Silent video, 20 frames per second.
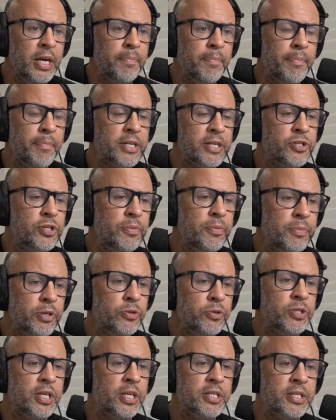Max
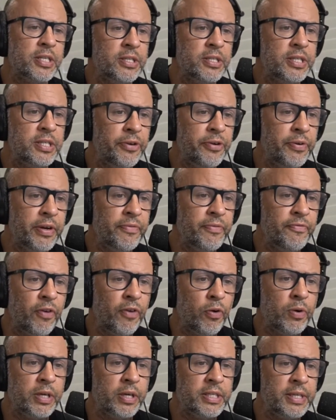Jamil says, considering
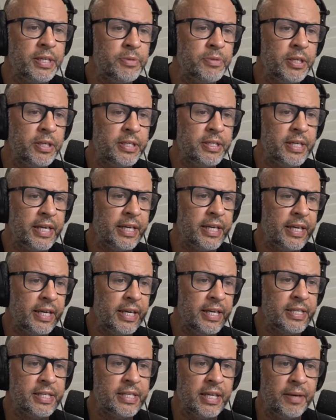Volk attempted to take
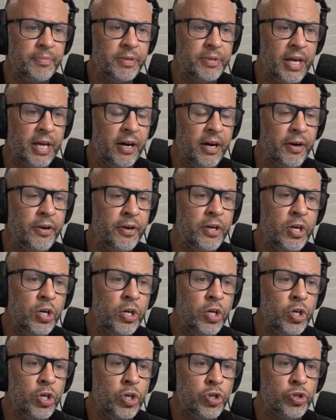Islam down,
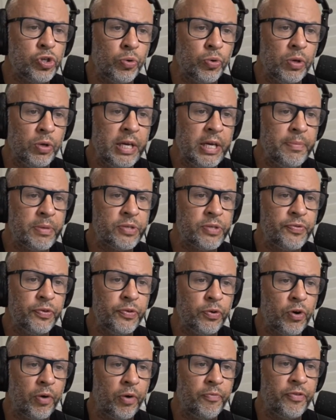surely he must
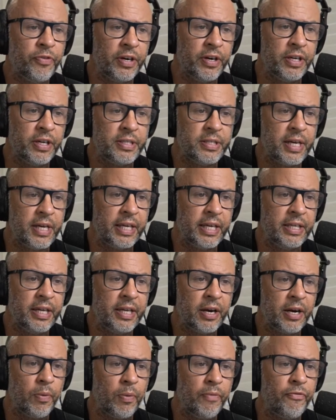feel confident in taking
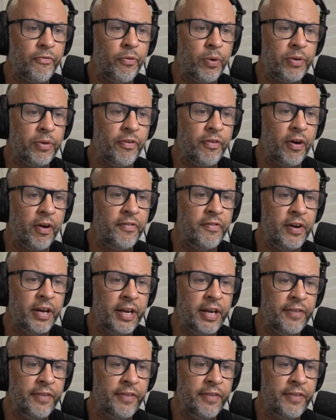down a 145er.